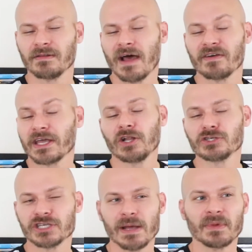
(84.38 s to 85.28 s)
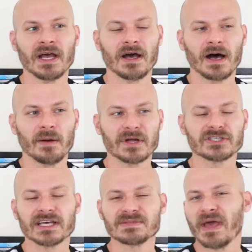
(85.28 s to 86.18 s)
have a killer shape,
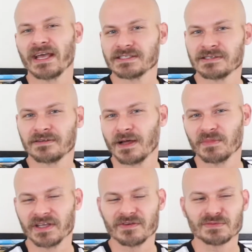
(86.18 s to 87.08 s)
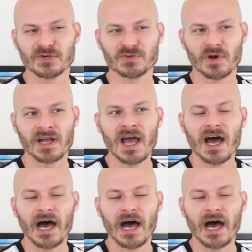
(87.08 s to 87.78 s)
much like Spanx, I believe, are supposed to work.